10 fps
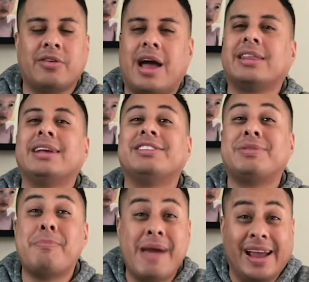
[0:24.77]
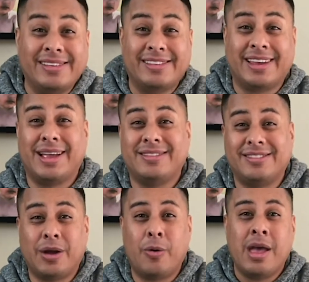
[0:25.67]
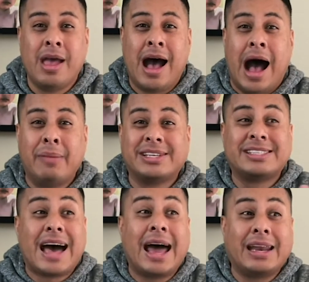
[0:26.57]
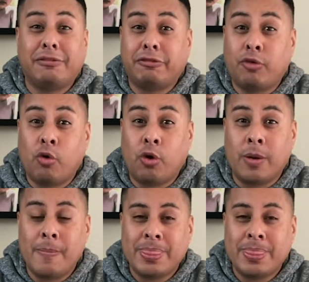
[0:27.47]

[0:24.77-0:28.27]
I think it's amazing. And so I'm excited for